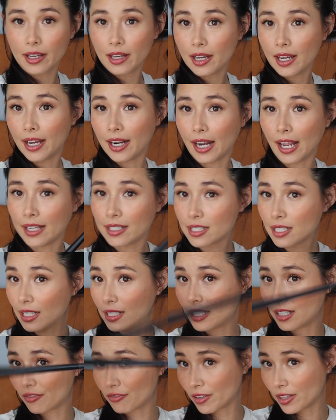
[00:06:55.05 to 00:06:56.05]
and it's a
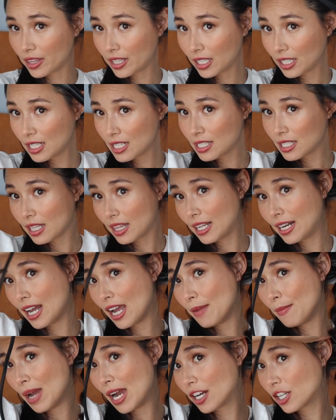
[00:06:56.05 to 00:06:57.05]
different thickness, and then
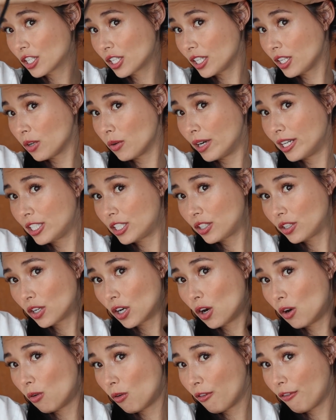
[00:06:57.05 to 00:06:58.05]
I'm actually going to
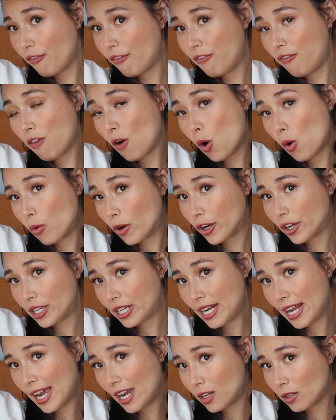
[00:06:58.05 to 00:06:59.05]
go
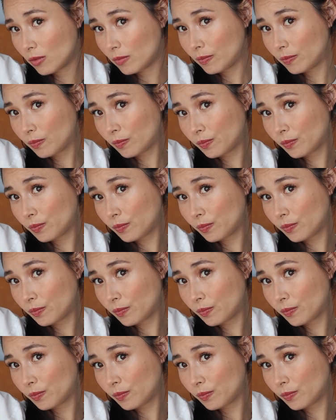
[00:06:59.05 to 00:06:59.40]
forward now.